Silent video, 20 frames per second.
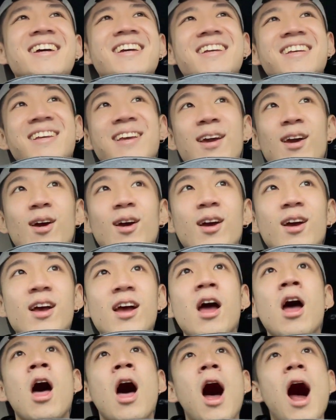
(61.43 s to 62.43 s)
yeah.
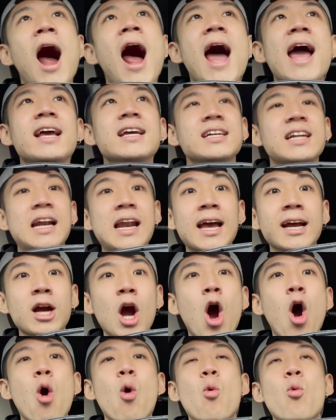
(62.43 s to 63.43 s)
All right, let's
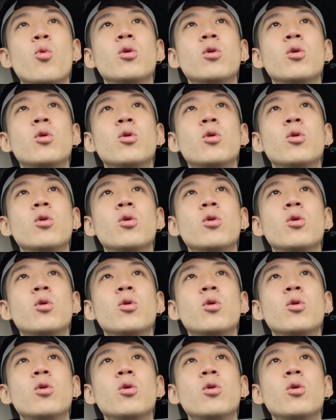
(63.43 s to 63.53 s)
go.